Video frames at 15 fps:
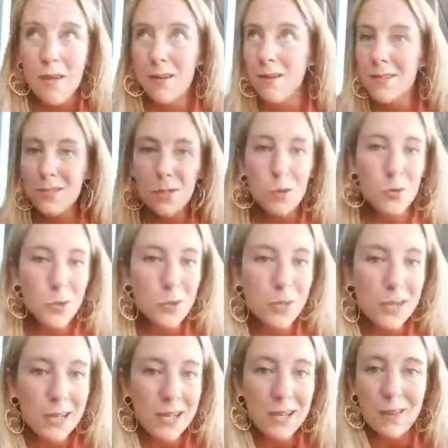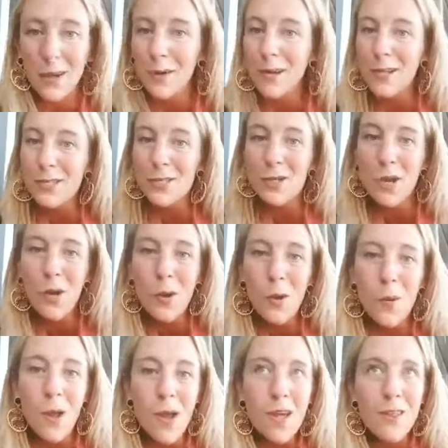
There is no nudity. There is no